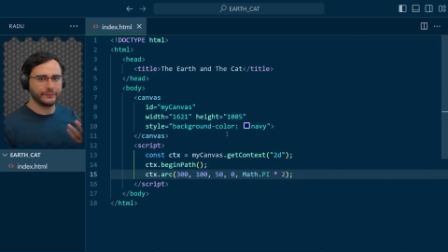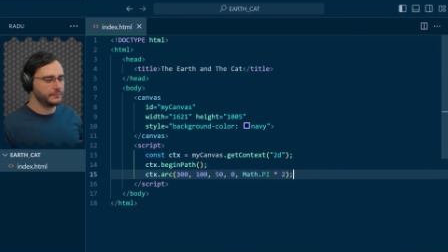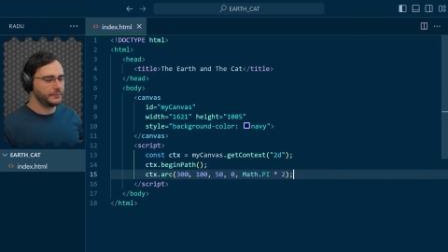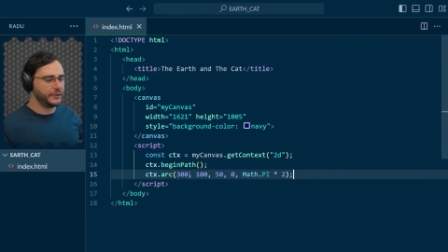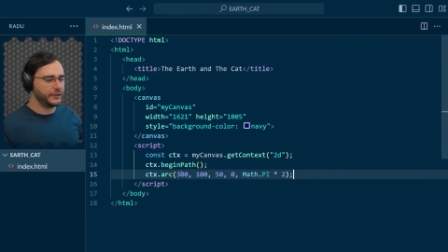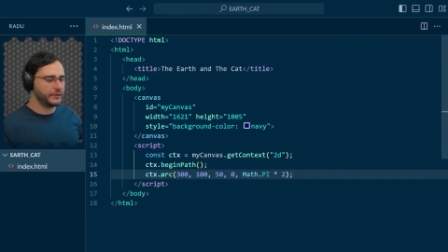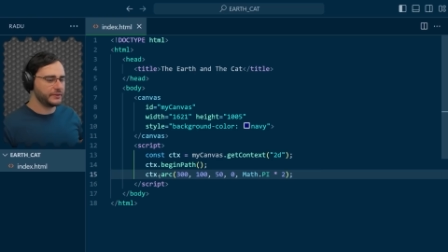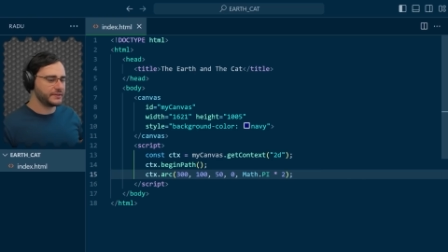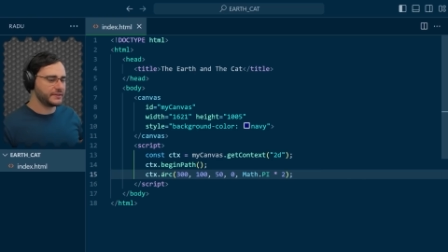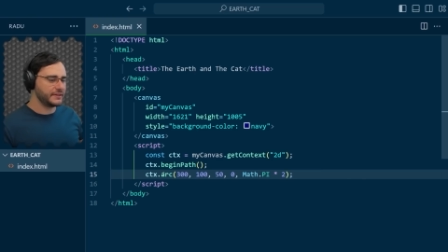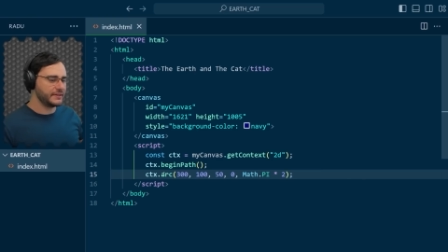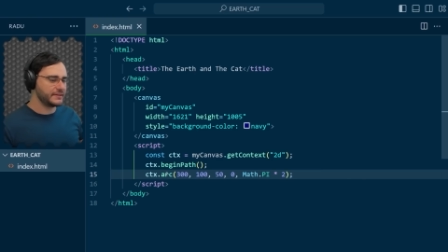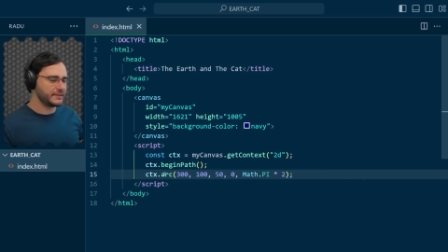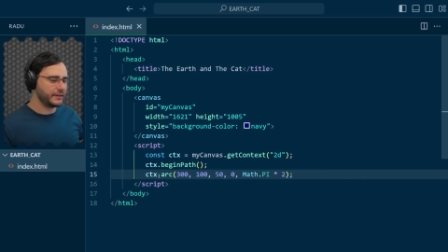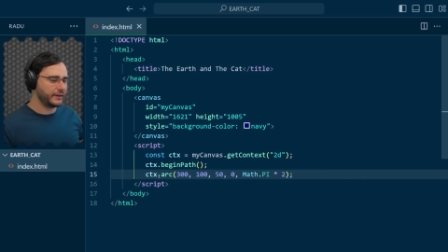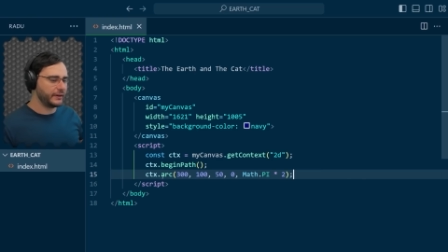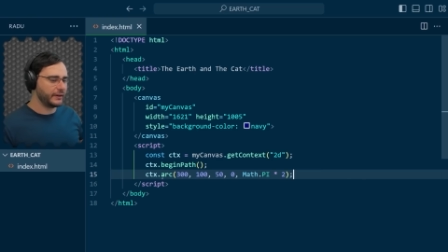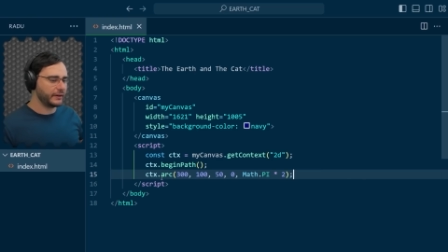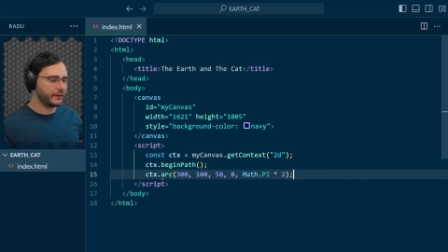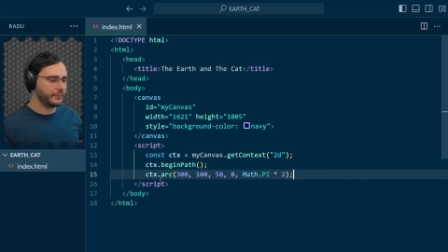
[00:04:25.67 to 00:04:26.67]
Because this
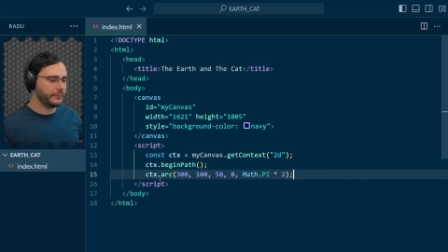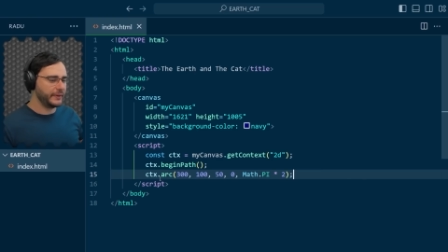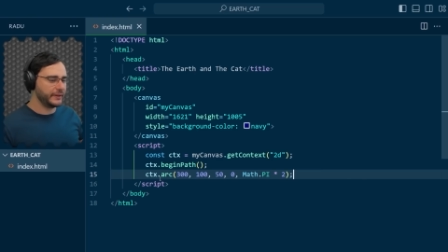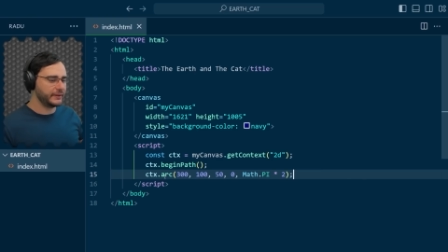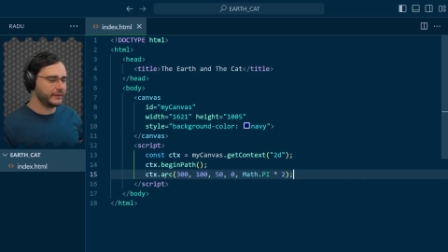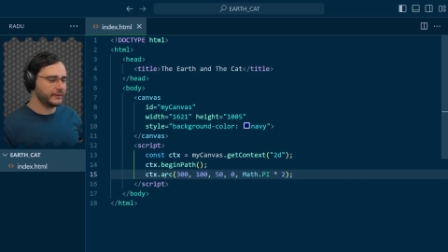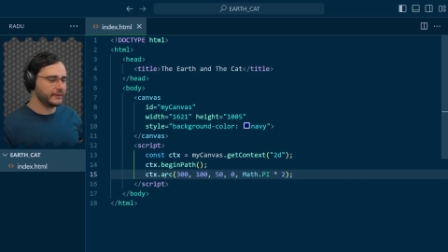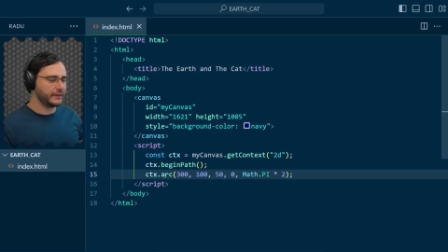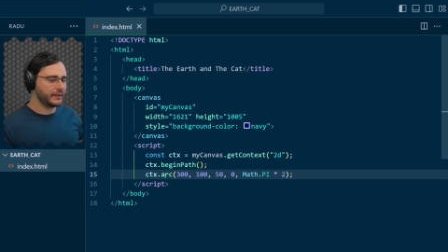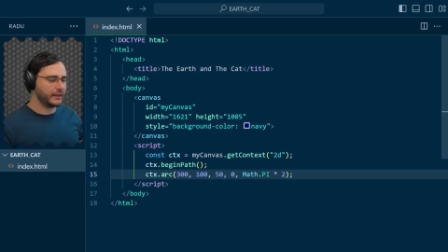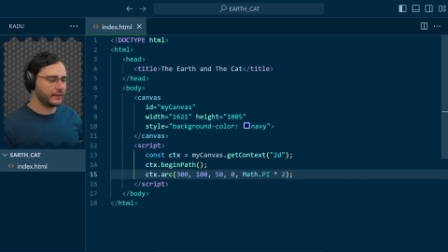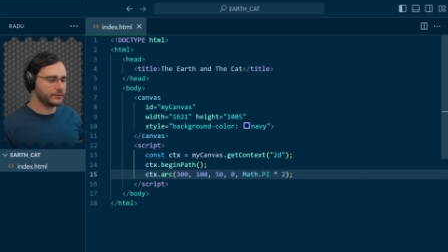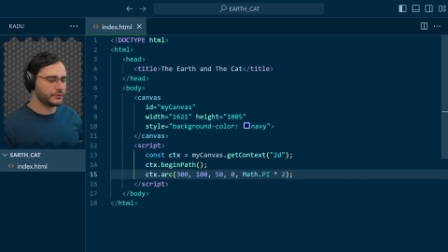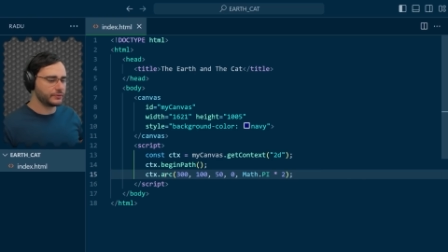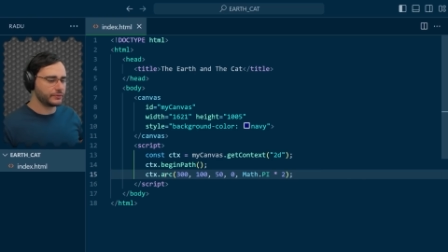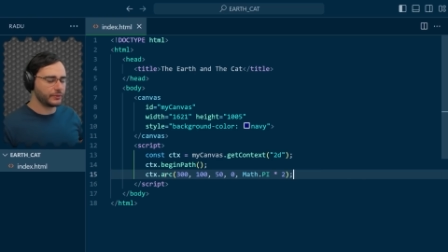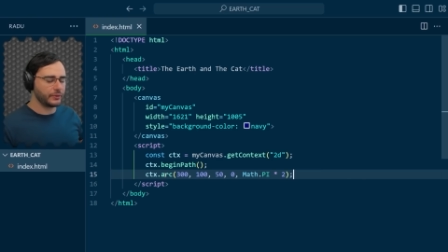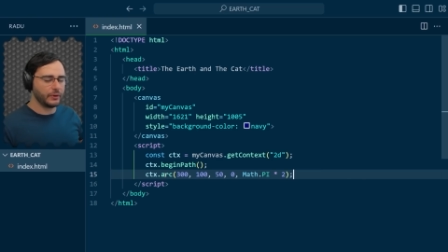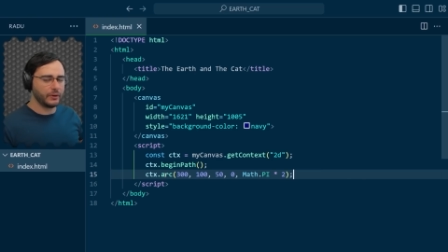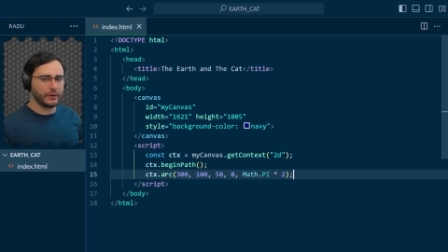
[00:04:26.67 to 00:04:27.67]
arc method can
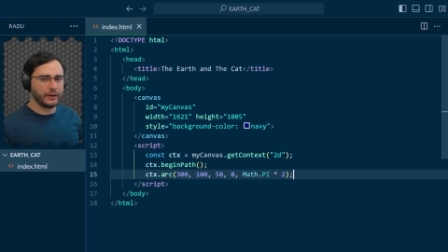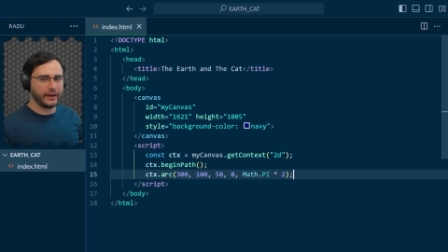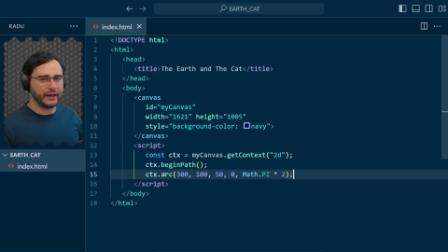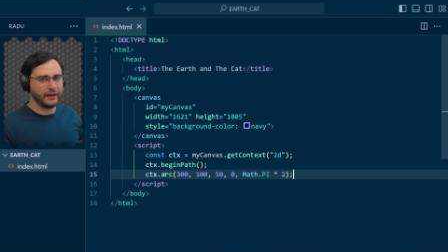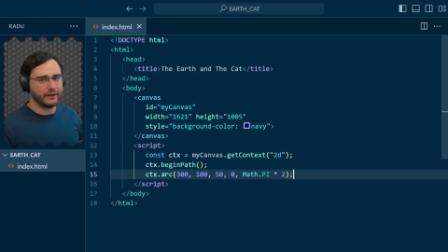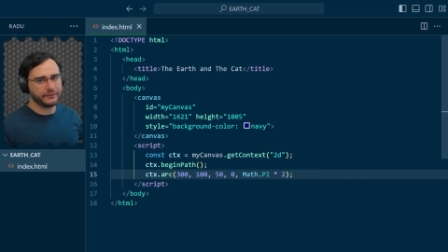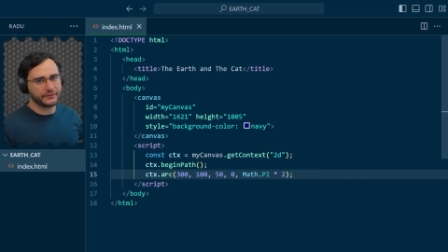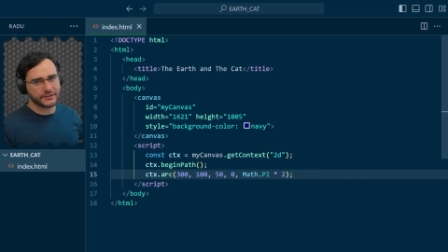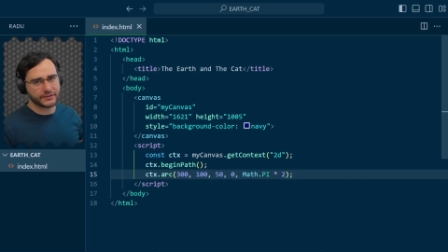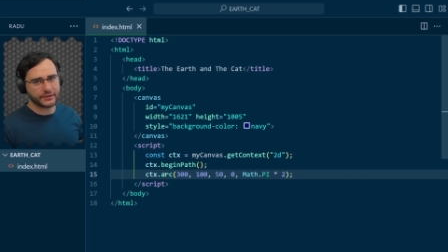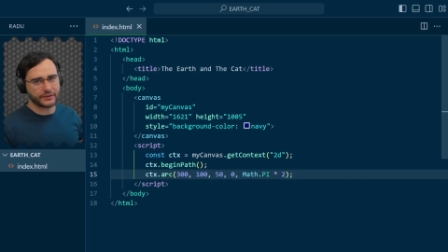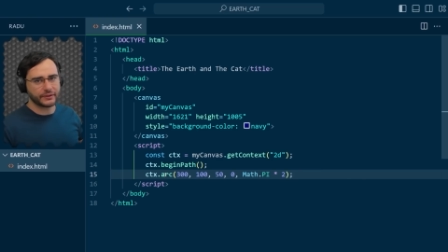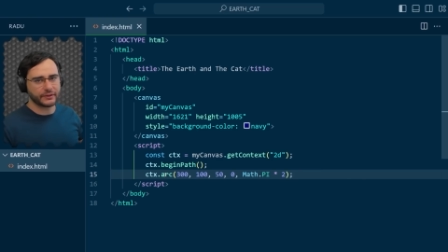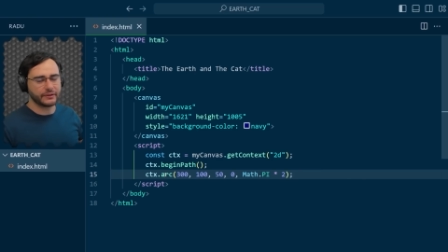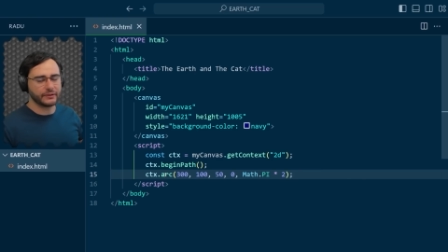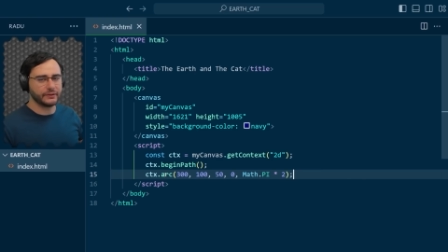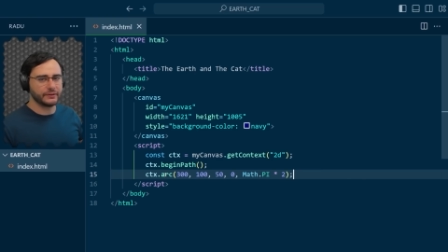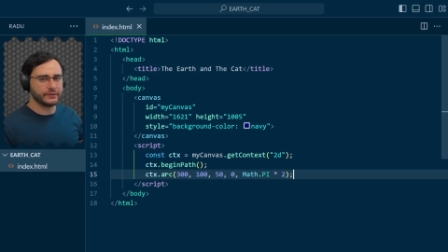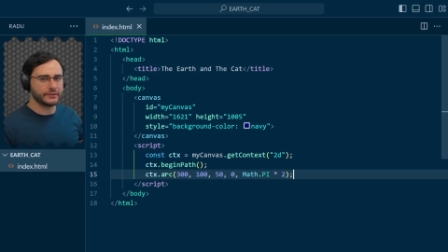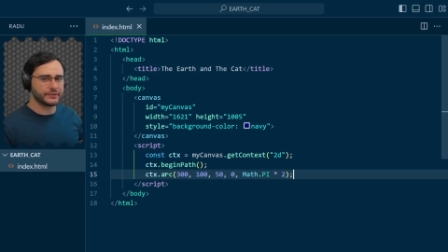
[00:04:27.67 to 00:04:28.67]
draw half
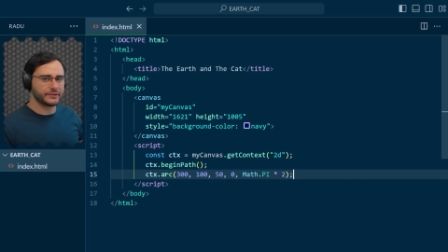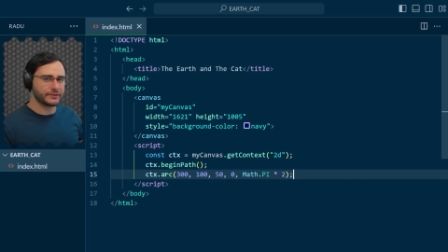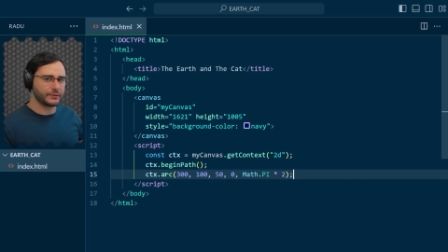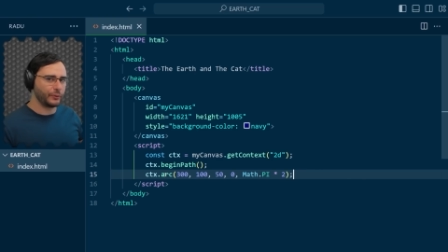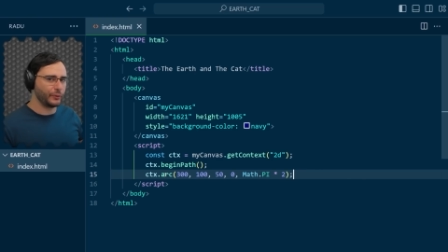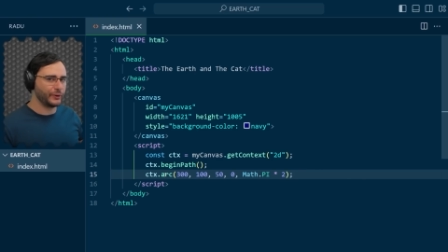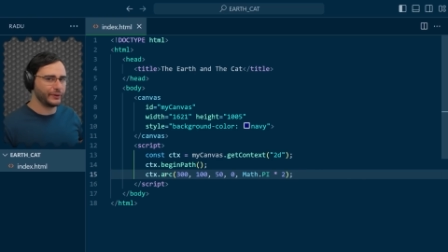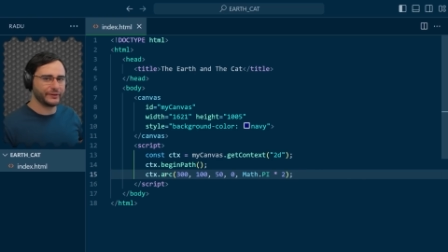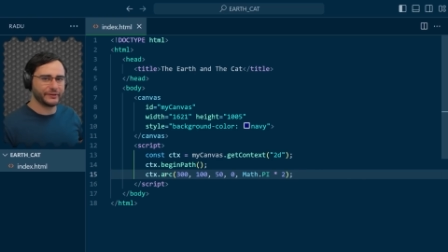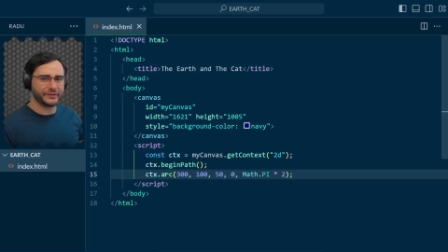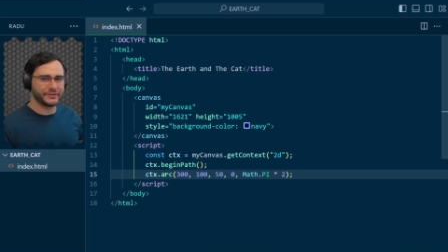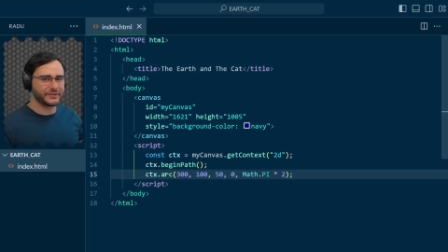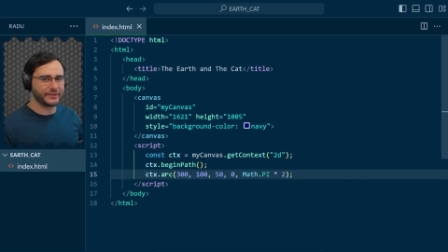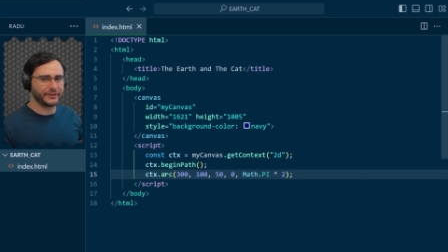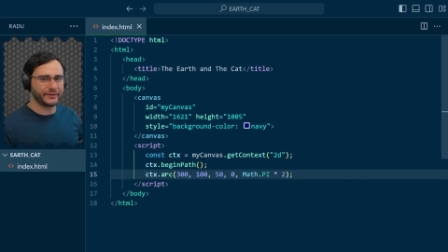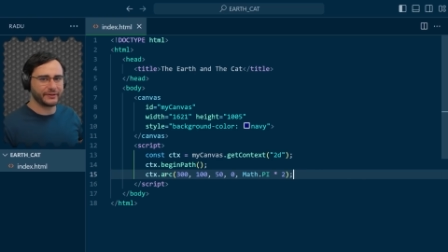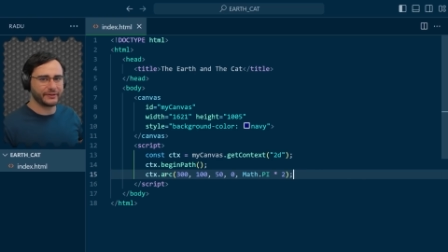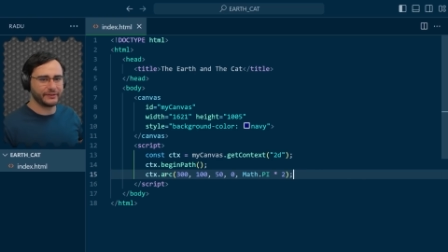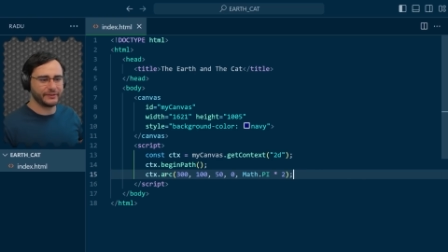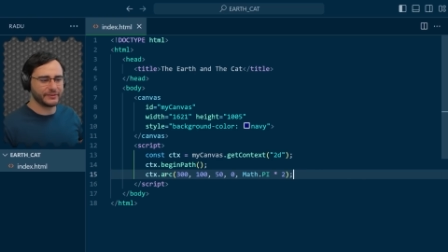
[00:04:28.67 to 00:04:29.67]
circles, quarter
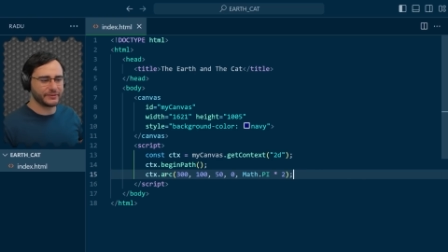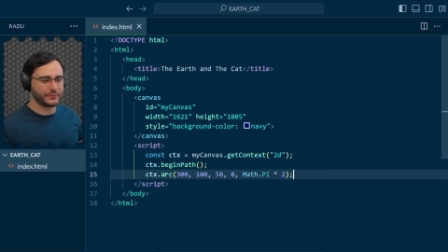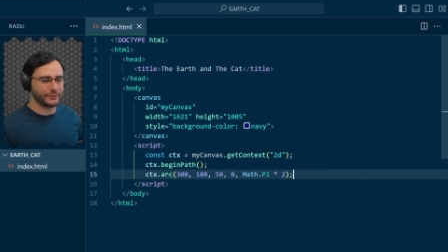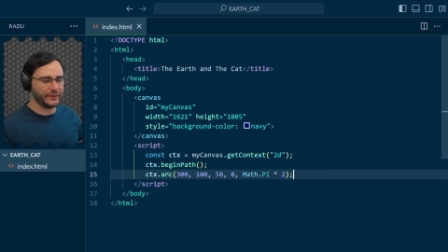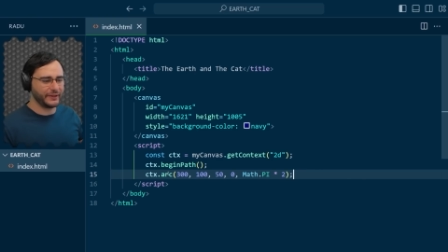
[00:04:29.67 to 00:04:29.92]
circles,